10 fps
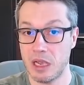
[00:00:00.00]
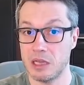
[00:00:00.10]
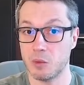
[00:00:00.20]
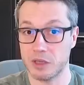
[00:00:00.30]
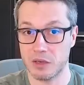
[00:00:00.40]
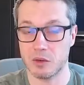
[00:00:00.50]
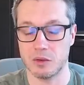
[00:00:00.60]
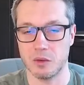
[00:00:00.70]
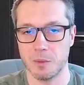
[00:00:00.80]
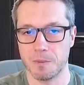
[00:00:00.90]
And what I
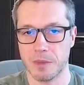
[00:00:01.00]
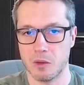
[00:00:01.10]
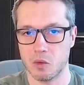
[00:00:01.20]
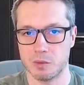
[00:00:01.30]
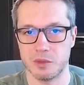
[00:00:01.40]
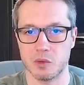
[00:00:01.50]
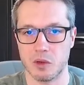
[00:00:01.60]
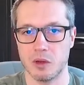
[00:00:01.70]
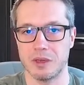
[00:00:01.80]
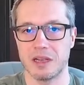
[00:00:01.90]
could do would be to
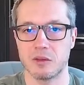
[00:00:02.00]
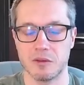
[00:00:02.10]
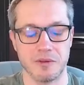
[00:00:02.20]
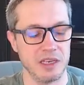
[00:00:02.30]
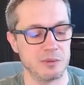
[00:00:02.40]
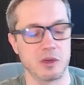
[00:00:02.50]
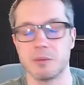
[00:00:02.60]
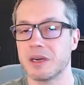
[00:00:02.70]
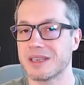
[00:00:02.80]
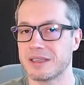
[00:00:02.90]
connect to Facebook
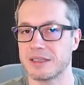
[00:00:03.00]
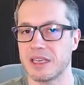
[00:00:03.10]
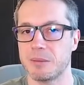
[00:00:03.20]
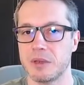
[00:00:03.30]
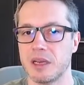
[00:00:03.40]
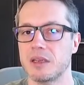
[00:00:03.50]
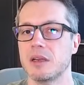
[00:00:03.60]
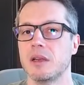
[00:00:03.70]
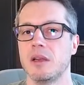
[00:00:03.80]
Marketing API